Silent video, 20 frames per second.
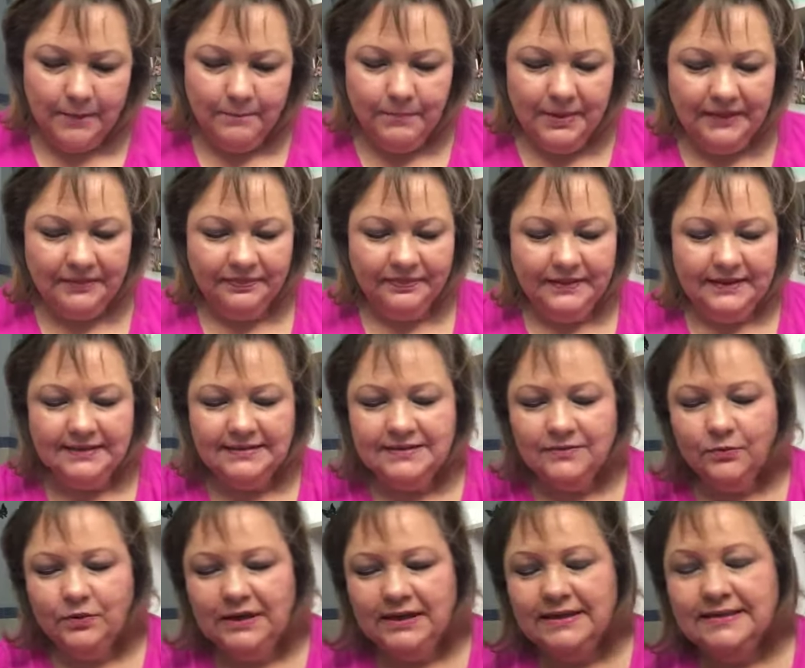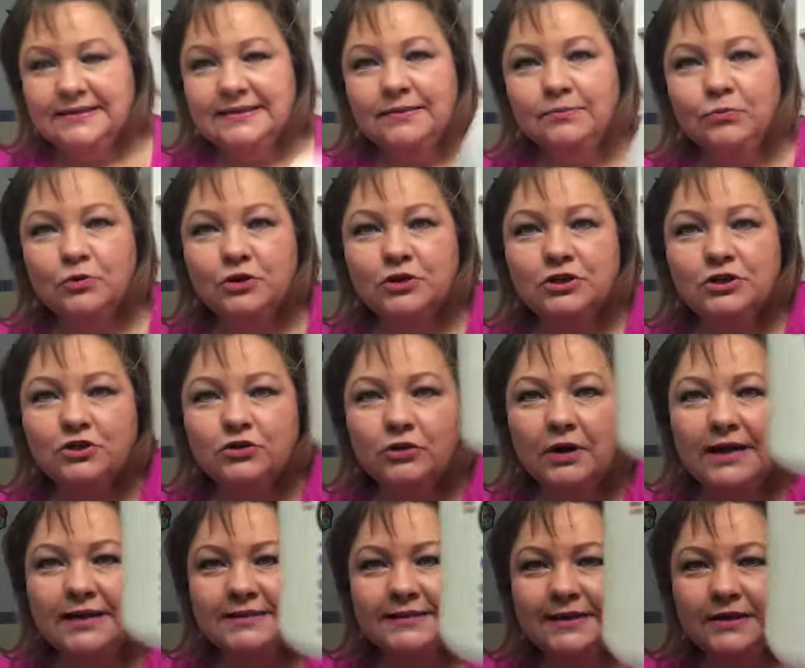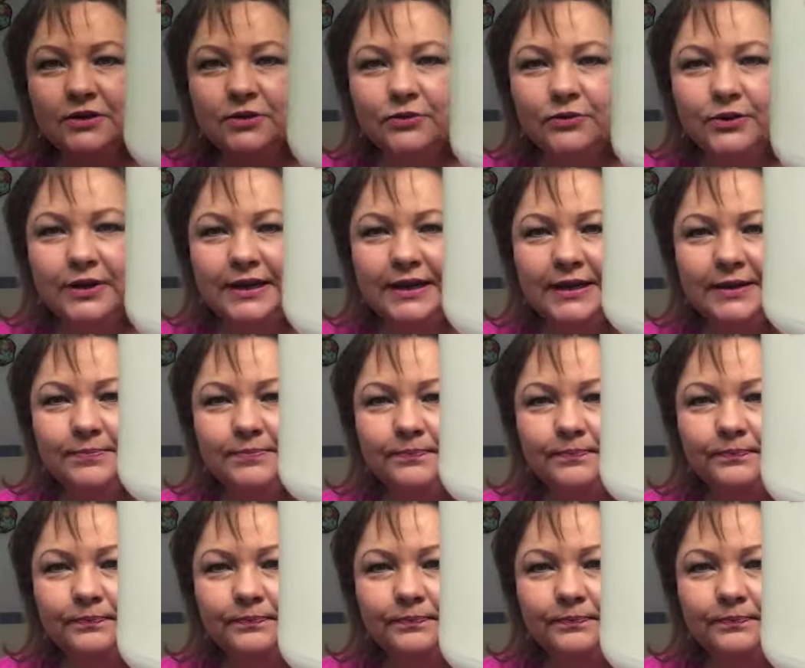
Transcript: But this one is the moisturizing cream